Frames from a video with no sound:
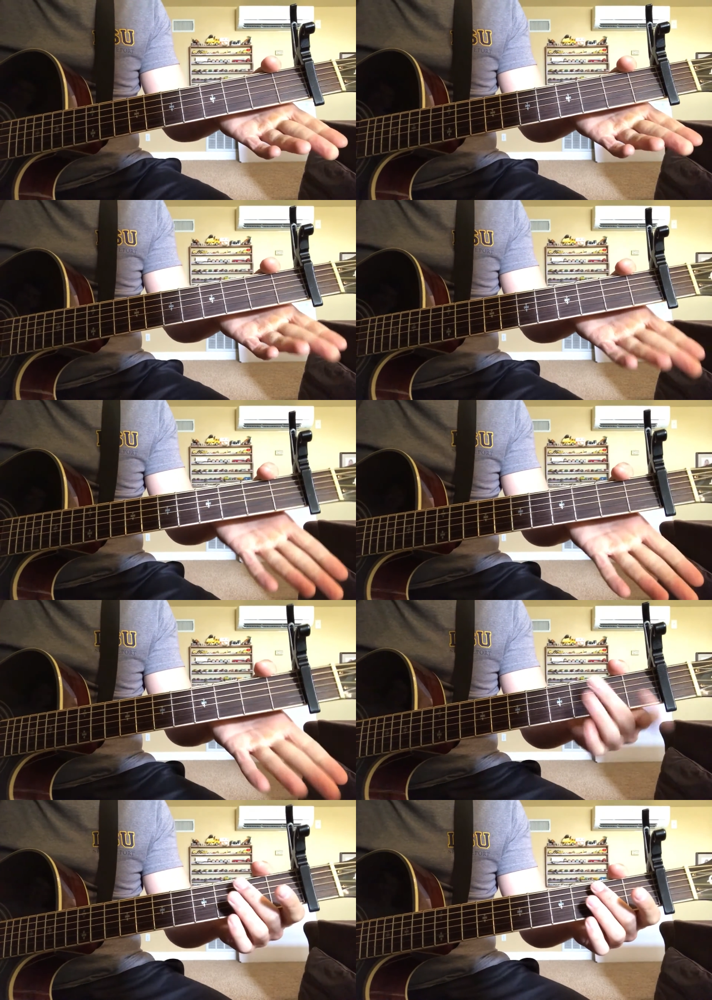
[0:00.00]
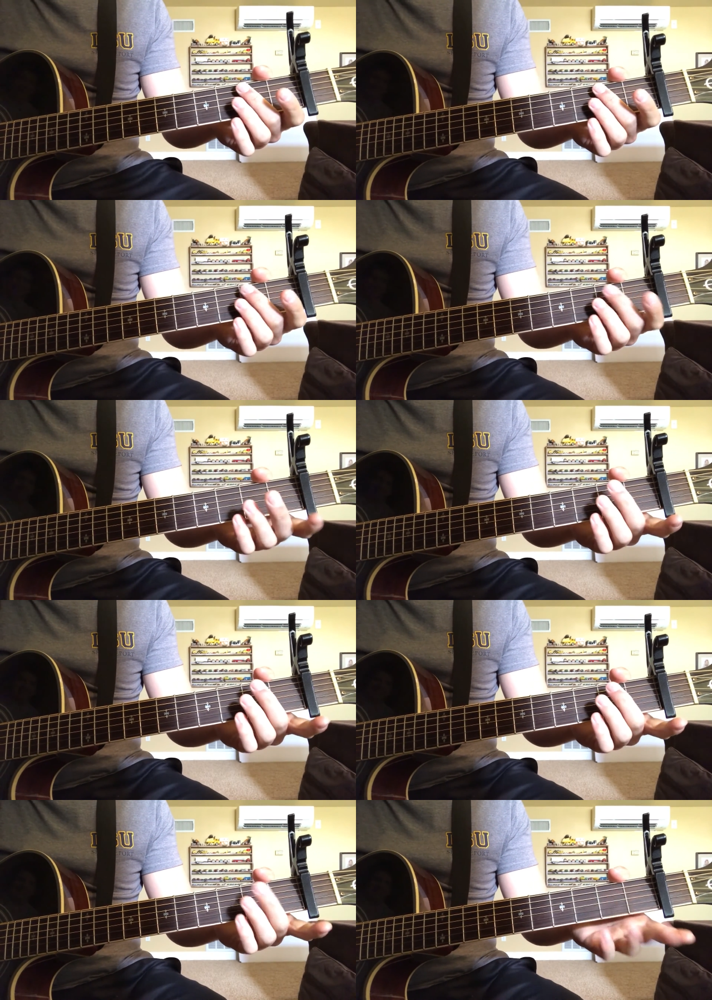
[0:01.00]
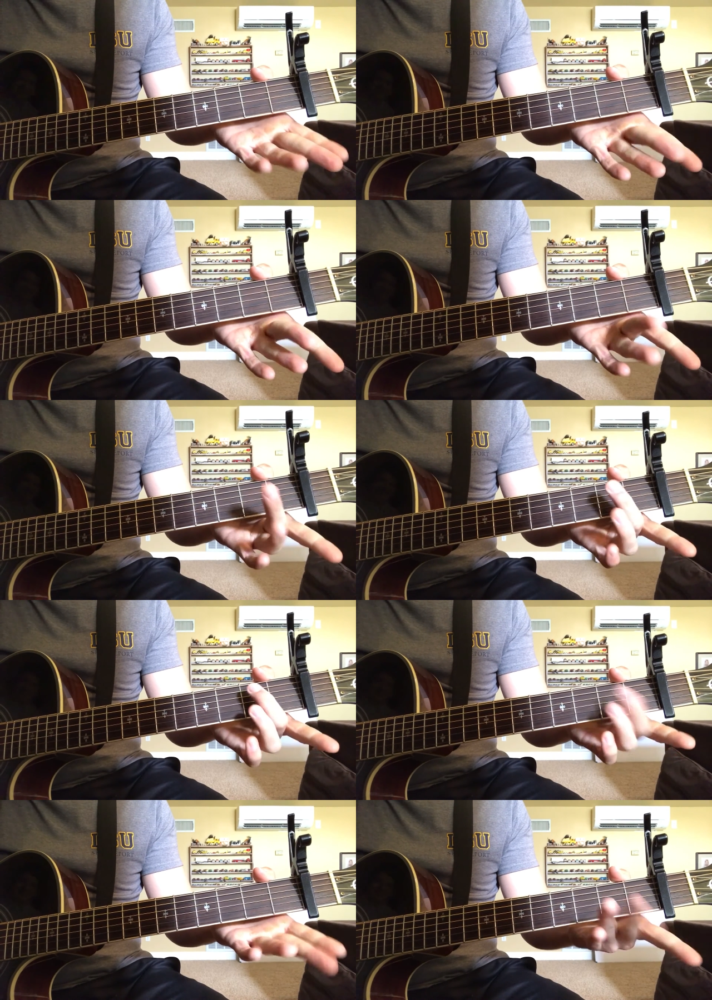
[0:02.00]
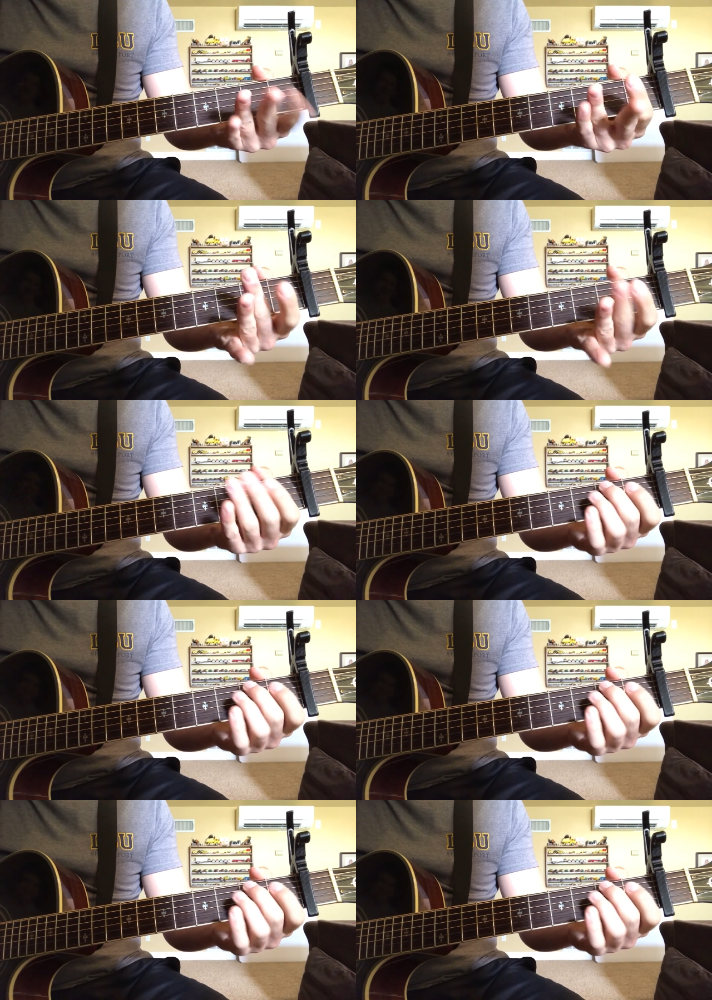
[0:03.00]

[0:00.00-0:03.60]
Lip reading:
No face is visible, so there are no lips to read.